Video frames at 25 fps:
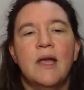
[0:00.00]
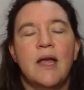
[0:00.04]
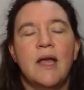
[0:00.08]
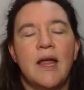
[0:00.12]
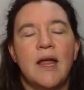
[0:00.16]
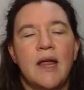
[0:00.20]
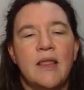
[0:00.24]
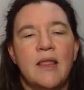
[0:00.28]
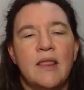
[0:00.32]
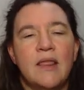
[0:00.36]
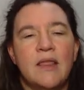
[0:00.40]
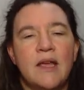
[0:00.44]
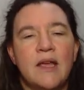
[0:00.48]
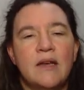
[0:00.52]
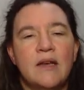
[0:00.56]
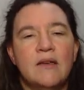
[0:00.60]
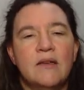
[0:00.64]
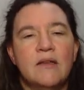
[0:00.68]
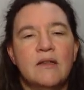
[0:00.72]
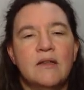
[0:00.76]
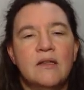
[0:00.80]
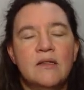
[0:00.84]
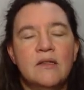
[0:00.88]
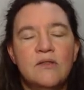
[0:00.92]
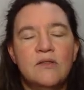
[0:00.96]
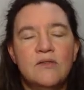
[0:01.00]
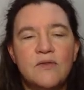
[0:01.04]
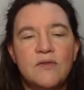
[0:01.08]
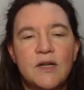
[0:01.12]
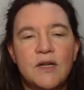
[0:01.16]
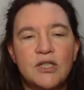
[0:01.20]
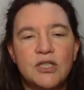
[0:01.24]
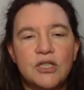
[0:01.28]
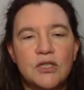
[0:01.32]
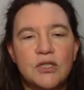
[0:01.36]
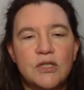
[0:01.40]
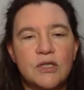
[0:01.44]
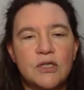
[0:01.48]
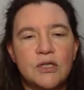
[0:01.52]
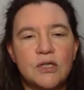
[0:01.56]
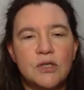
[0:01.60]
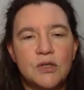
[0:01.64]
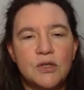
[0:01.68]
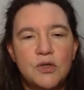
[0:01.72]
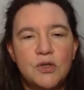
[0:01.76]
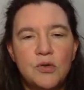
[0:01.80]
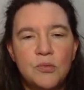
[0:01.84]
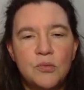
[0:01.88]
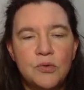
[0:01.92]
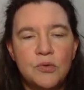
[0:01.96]
And then this function is
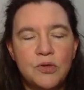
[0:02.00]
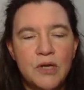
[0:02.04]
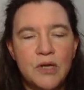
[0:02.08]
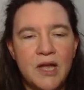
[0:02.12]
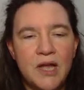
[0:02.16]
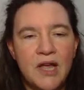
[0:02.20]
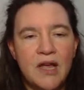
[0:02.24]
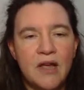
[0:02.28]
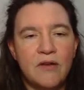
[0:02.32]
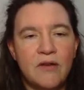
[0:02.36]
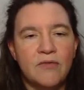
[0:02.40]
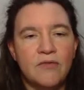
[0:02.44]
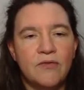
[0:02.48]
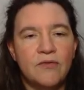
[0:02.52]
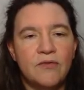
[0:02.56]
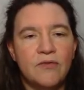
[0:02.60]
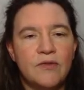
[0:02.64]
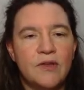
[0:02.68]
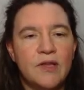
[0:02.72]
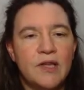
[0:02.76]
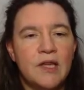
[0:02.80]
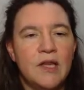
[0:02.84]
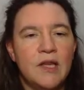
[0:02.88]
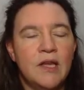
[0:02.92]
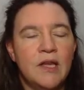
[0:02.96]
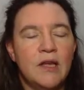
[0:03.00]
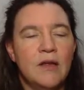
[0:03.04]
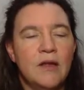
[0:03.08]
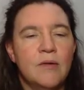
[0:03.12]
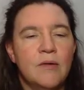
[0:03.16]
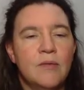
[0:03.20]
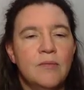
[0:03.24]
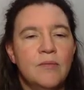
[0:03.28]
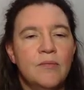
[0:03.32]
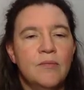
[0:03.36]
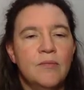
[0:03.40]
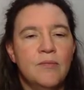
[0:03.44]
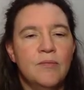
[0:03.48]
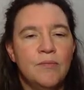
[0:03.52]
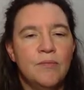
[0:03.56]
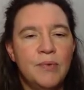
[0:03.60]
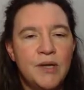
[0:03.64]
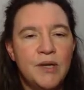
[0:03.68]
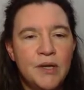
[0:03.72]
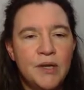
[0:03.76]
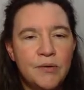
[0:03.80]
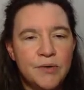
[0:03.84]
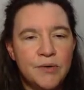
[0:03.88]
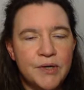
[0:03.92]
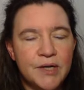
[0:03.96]
assumed to have a
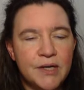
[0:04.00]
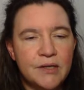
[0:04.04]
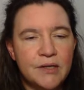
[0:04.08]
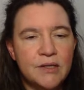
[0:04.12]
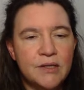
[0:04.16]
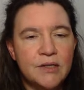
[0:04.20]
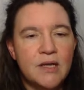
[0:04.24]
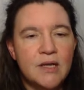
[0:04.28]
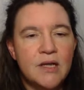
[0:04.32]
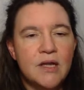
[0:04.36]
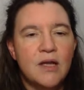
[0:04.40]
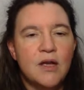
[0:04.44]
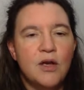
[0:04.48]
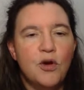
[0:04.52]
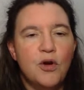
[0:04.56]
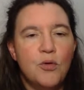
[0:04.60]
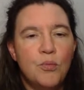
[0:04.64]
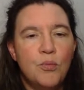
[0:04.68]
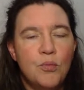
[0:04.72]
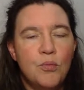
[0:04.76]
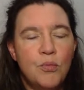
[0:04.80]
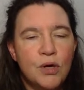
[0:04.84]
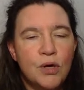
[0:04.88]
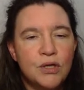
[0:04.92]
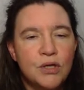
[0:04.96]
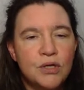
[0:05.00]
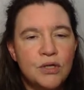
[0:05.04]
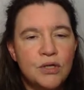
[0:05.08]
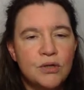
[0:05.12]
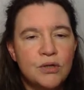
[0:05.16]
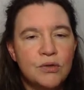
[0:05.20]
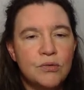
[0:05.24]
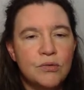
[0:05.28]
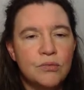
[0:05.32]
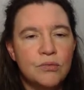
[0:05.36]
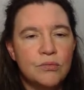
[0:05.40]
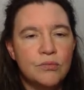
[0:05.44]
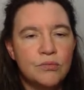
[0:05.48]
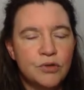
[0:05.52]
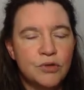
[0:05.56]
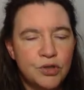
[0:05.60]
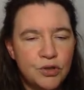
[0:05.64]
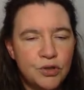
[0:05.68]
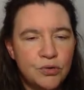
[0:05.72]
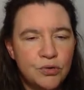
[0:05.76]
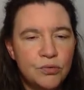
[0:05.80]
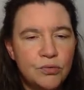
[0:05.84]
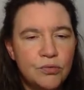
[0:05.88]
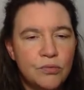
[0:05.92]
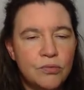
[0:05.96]
period modulo
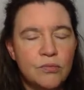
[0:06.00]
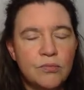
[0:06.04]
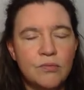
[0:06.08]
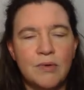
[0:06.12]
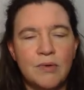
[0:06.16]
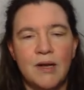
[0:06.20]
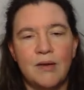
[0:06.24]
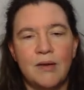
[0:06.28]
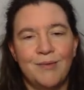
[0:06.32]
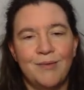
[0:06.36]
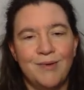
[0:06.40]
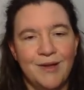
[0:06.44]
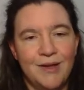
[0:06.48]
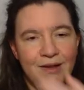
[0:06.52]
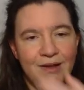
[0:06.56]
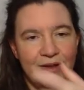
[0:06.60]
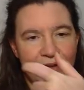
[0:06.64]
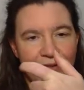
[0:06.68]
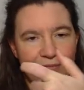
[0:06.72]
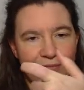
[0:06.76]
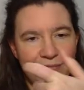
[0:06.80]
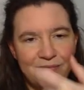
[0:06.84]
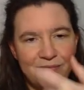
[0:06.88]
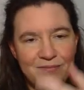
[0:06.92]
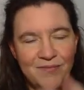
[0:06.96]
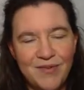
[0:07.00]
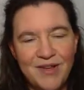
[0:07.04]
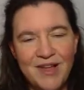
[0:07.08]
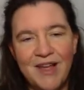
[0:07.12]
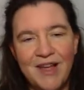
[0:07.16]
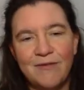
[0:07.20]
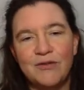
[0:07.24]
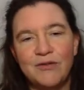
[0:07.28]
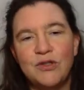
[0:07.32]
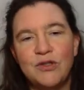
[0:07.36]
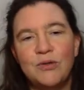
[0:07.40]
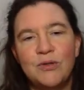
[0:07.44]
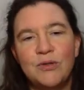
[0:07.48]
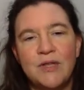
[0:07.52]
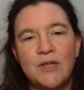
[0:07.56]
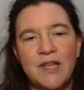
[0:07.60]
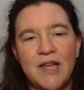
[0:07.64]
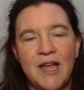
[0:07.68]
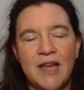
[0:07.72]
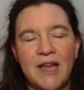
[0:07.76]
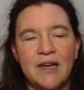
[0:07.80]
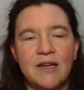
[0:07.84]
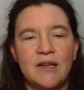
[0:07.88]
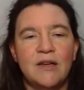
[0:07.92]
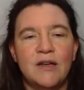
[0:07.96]
2, well, f2 to the
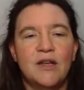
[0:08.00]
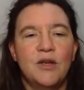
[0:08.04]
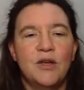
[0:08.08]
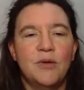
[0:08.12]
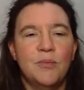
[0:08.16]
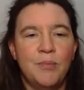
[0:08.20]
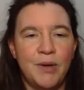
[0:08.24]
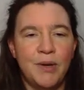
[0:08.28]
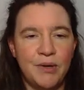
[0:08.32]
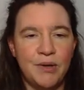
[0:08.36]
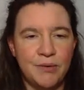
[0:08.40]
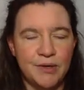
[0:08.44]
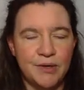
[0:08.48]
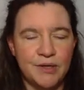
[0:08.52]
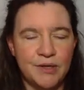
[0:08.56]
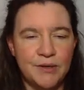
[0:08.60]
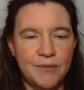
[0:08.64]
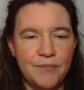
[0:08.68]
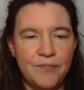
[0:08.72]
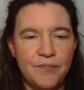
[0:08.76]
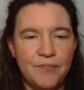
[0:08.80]
n period,